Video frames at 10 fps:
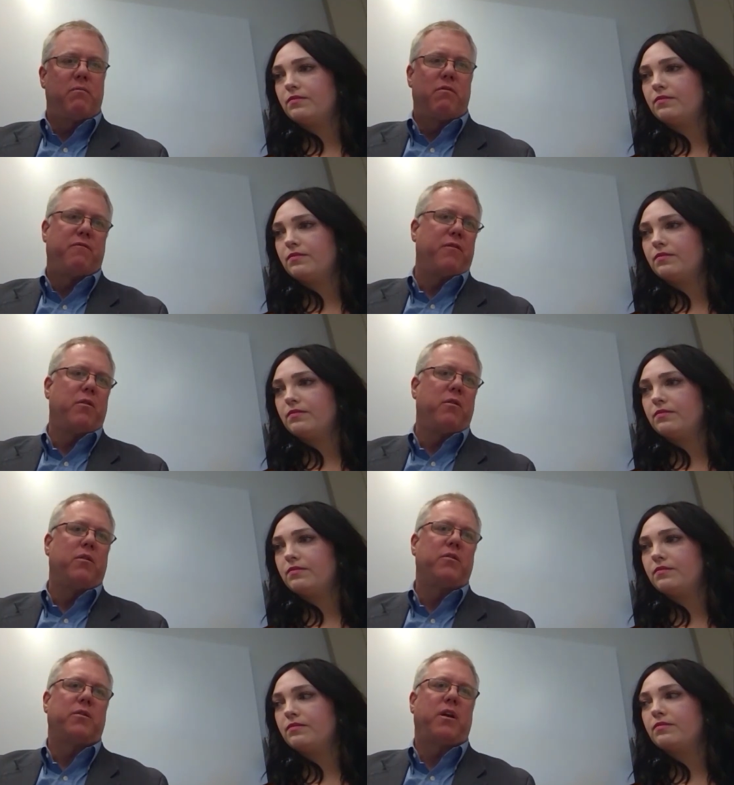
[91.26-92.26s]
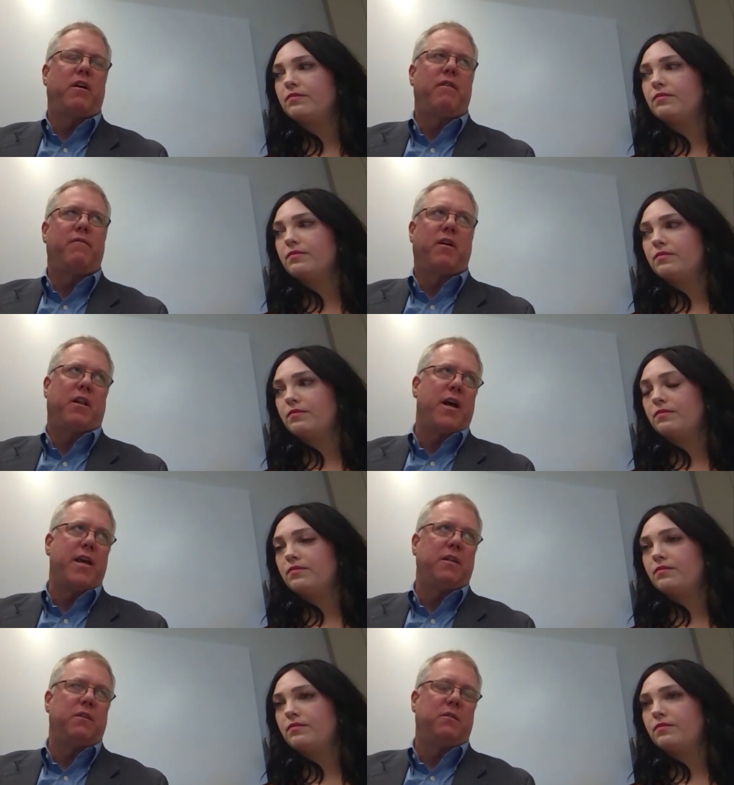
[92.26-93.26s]
Speaker 1: referrals of
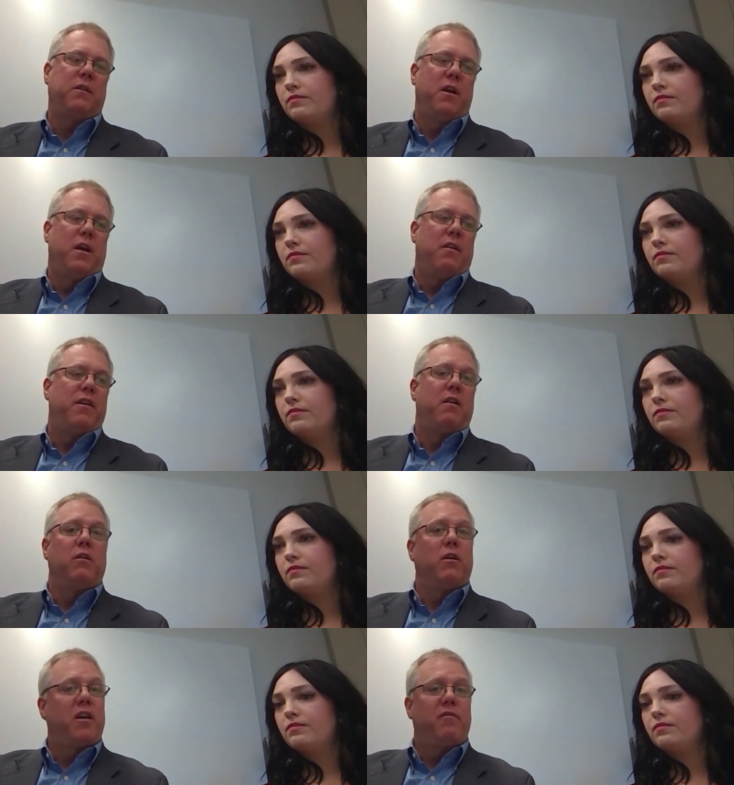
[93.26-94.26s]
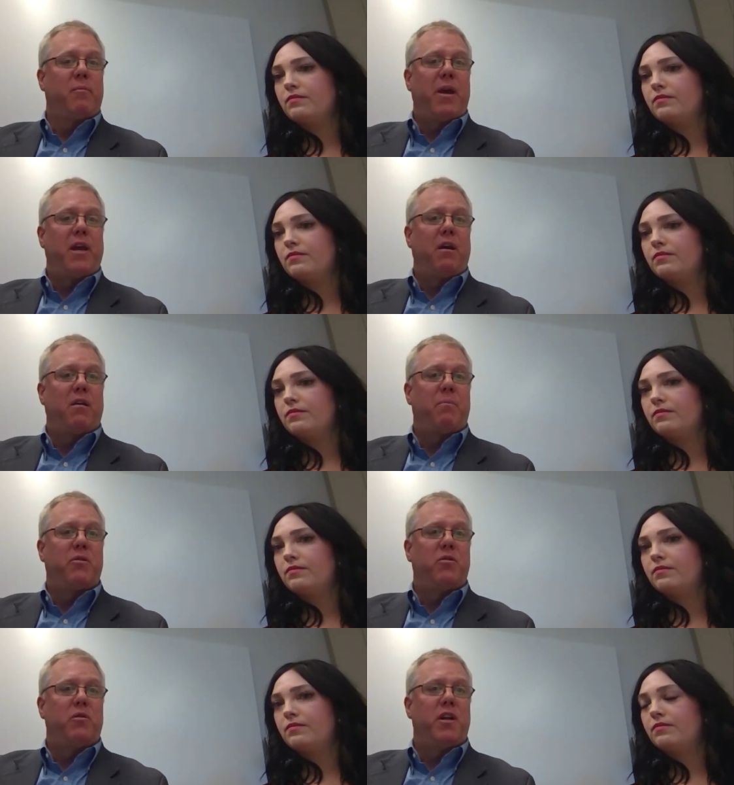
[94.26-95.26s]
clients that are looking for banking
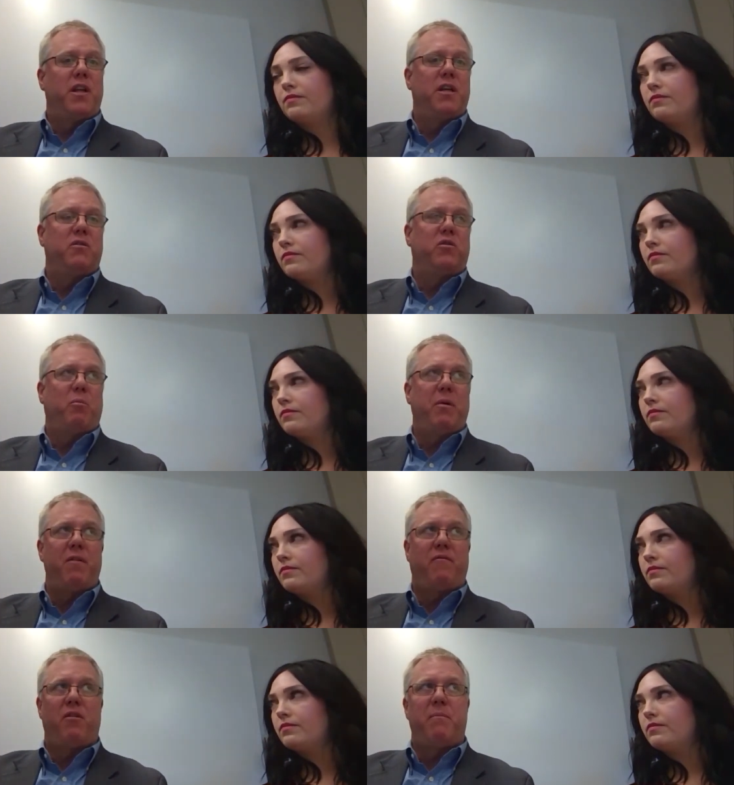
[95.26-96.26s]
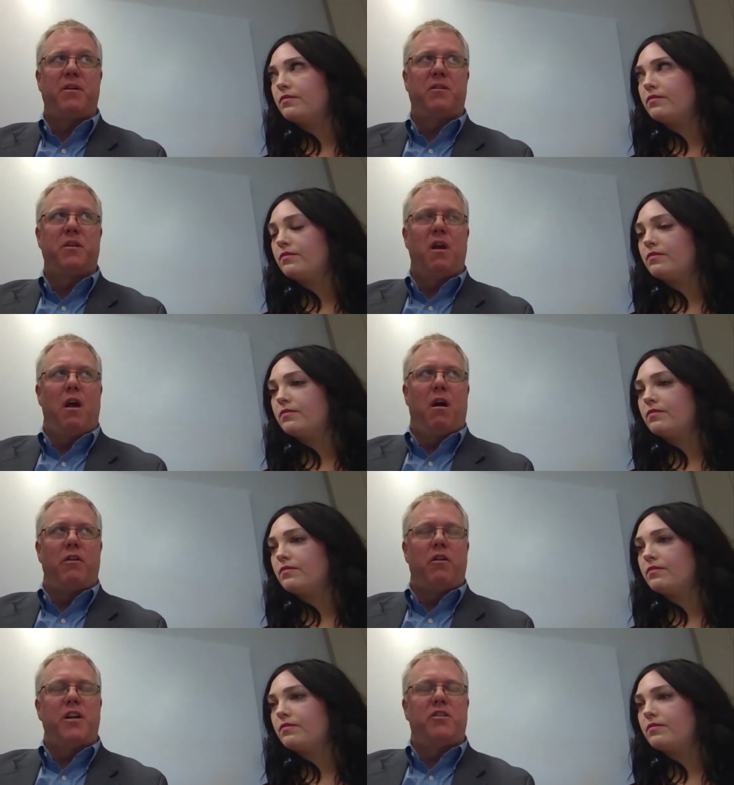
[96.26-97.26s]
opportunities. So Payfirma is
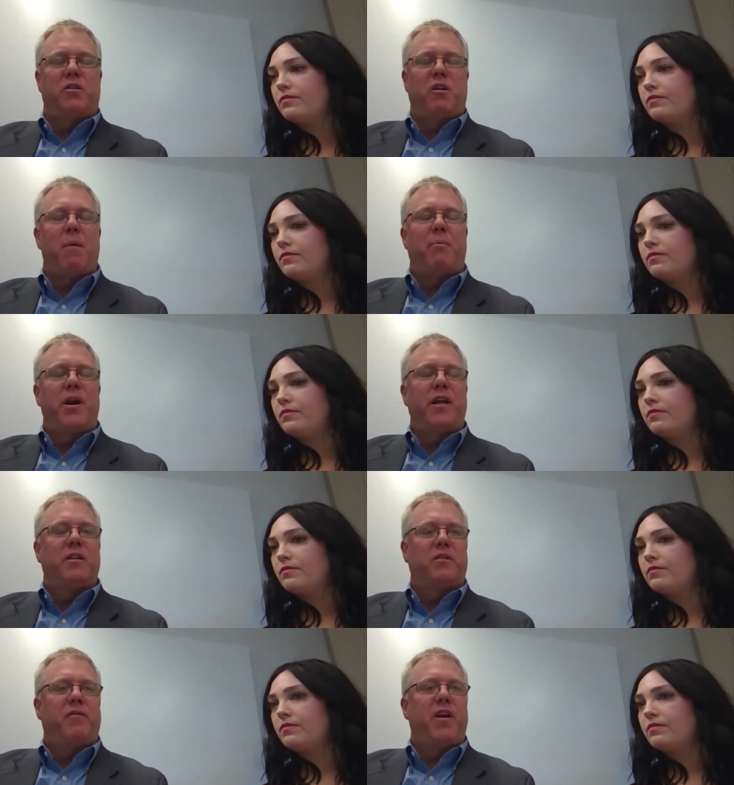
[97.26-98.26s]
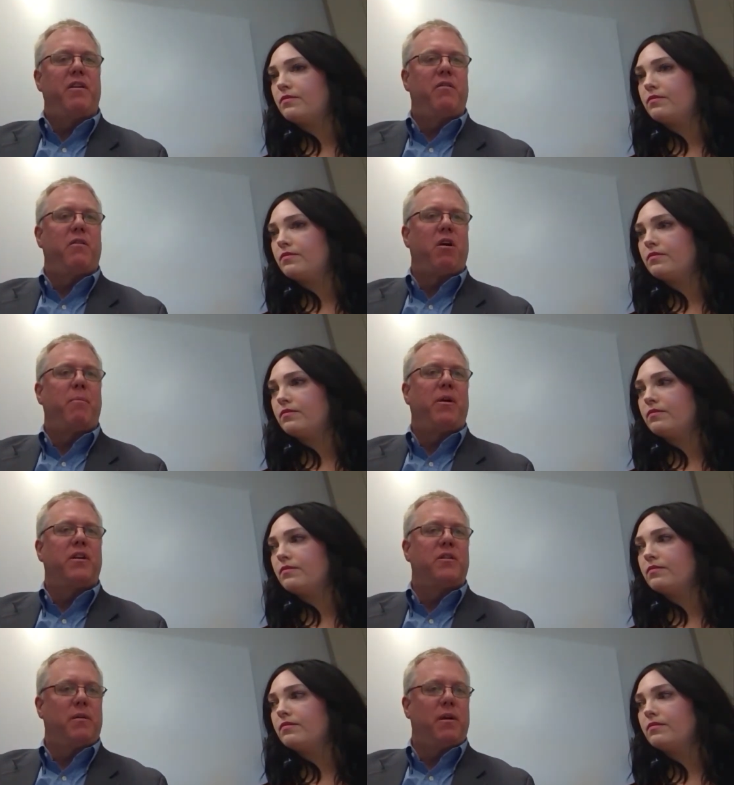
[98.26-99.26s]
not just operating as a vendor, they're operating
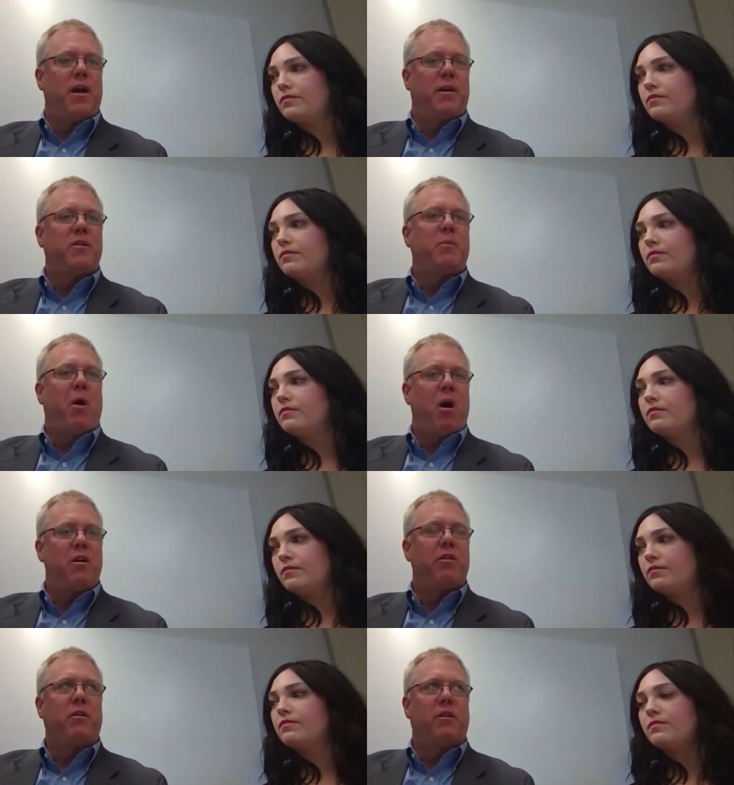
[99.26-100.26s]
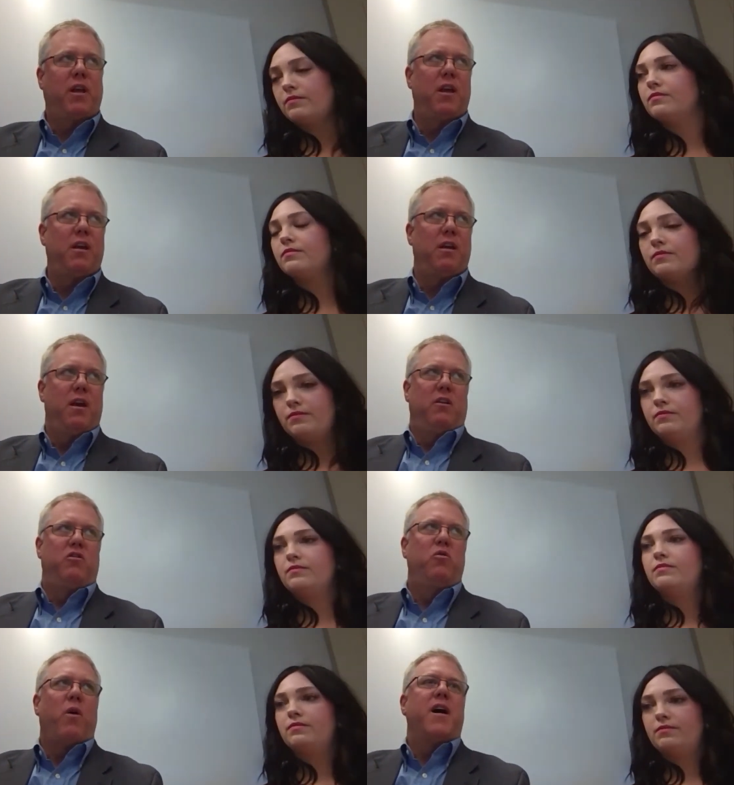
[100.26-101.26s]
as a, as a partner, looking
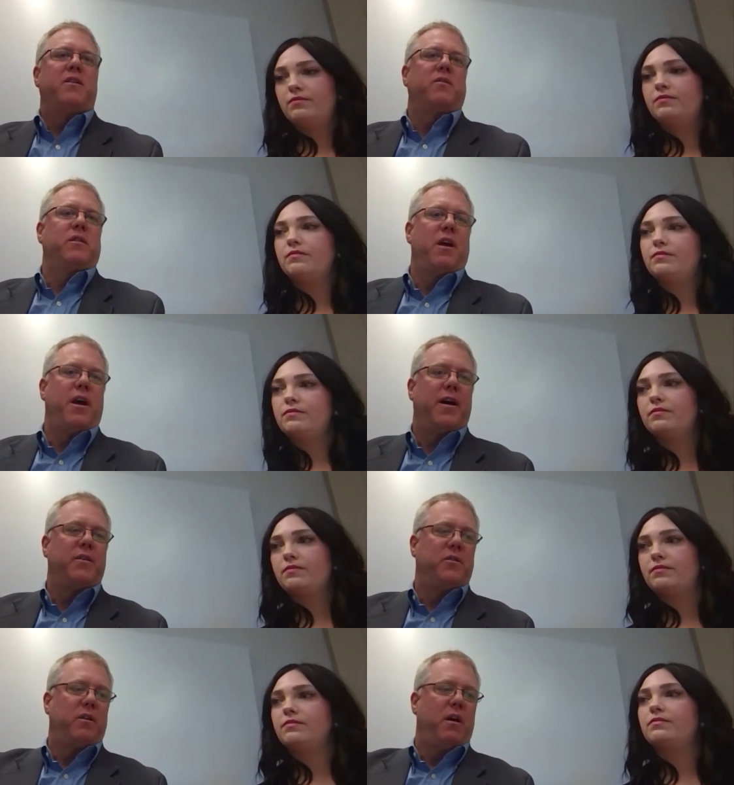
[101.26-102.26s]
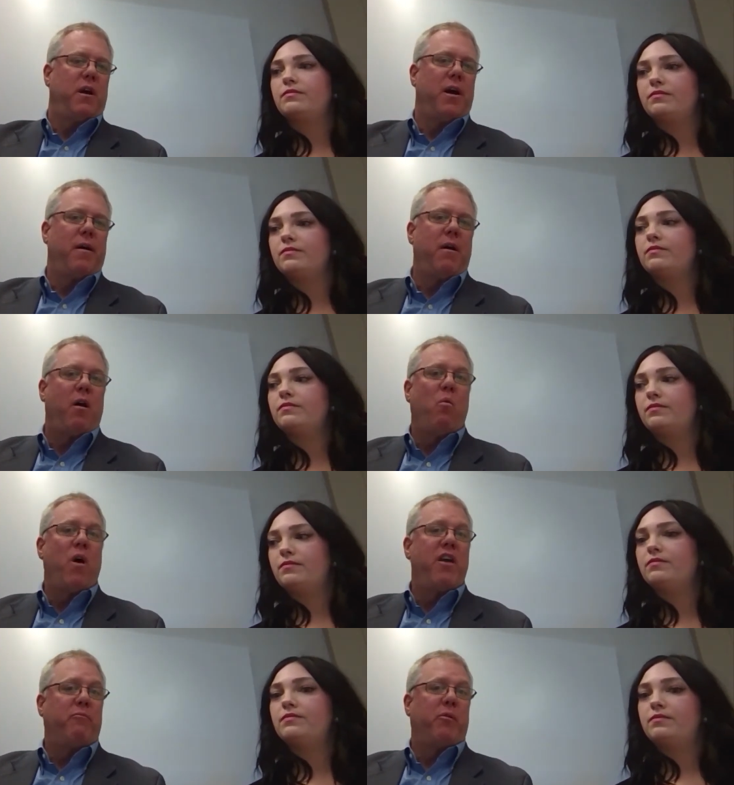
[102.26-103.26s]
to us as uh, a
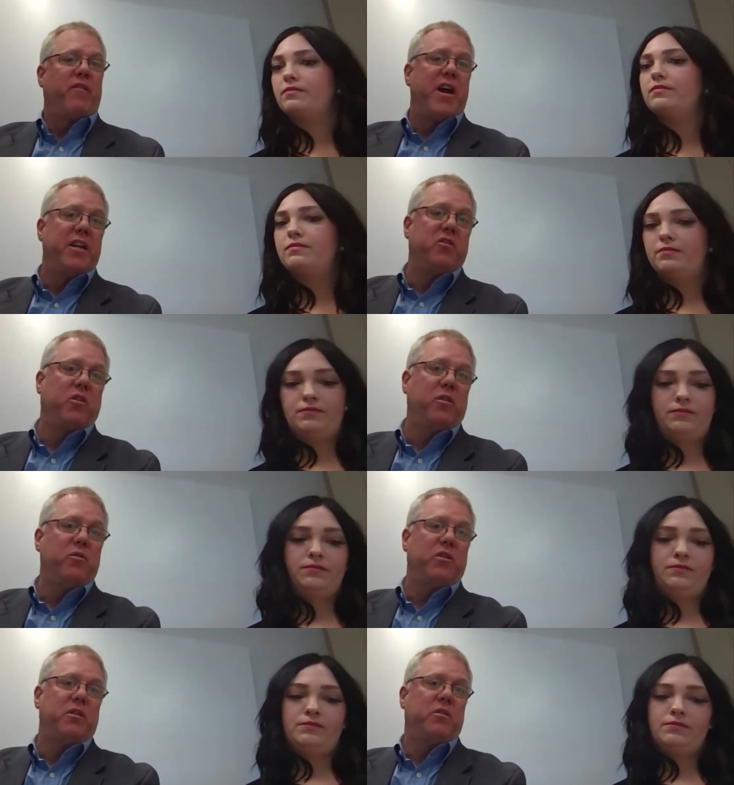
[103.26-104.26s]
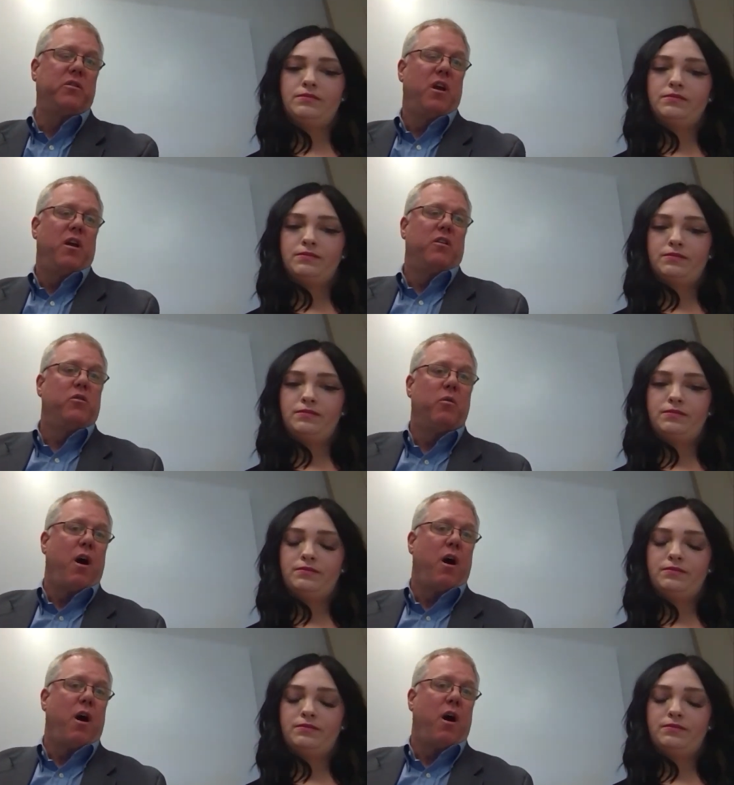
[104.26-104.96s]
way of providing solutions to